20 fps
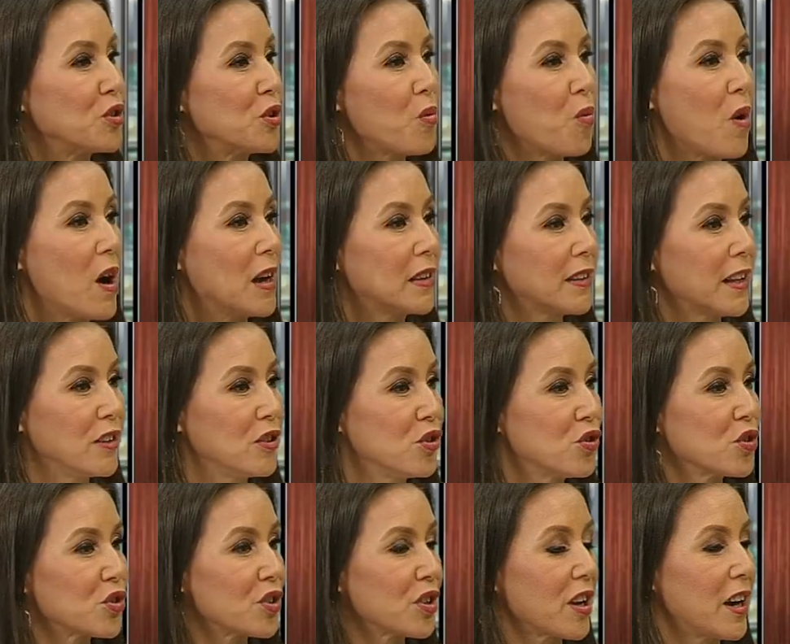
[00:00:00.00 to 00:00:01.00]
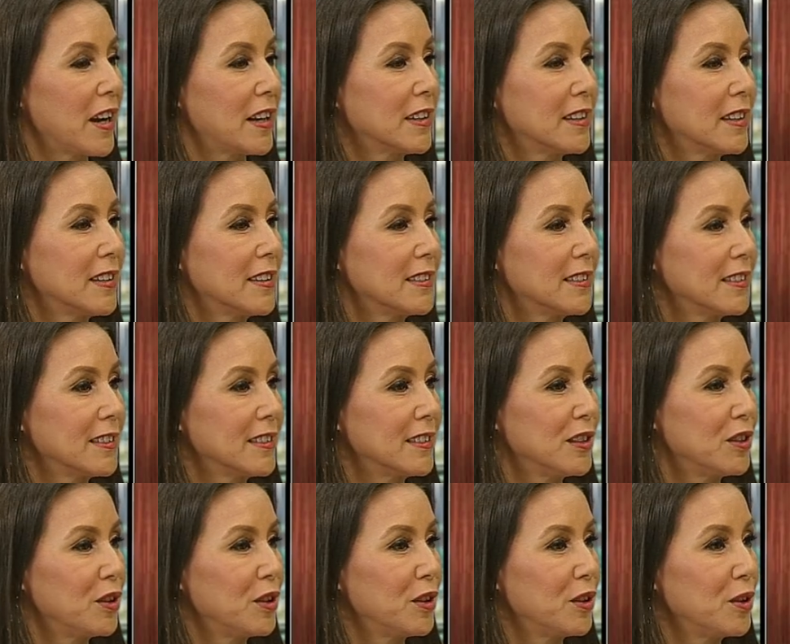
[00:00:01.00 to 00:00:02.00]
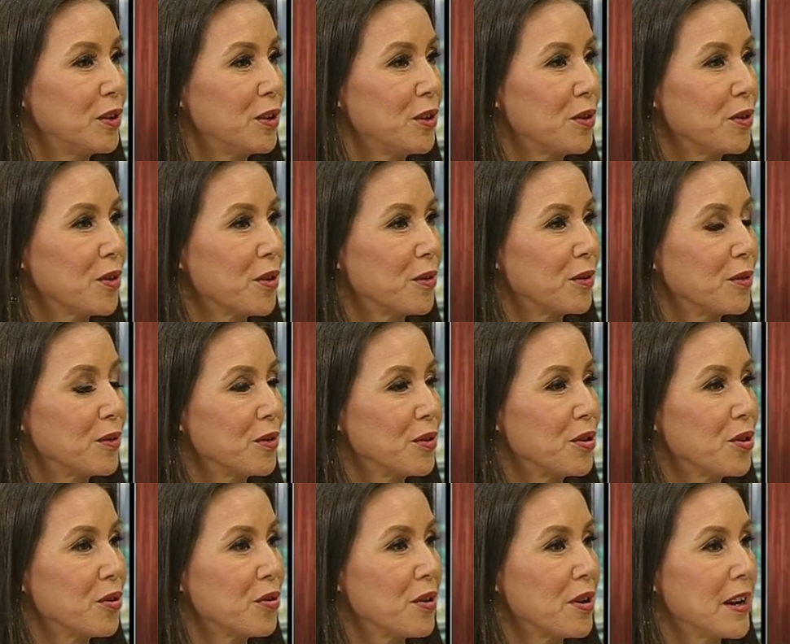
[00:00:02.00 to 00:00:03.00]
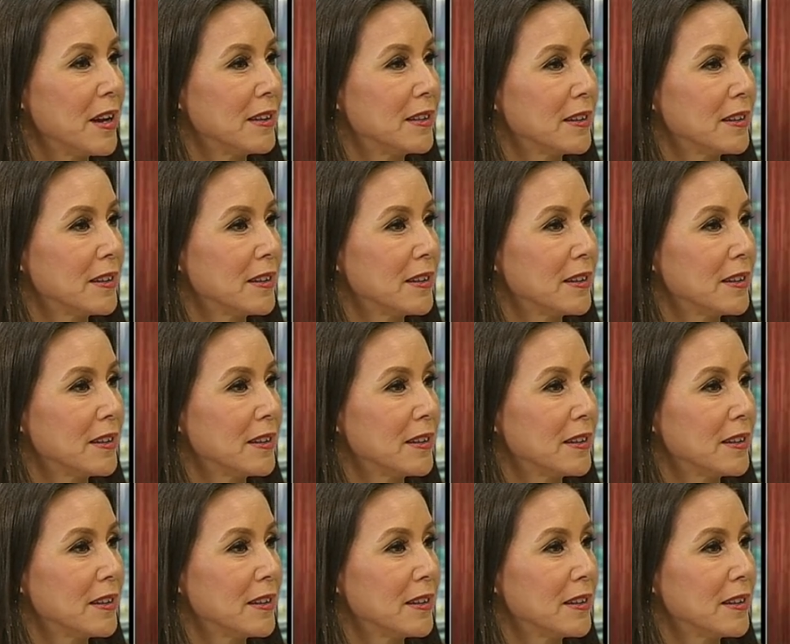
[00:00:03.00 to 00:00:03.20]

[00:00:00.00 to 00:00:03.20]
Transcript: you want and you just kind of urinate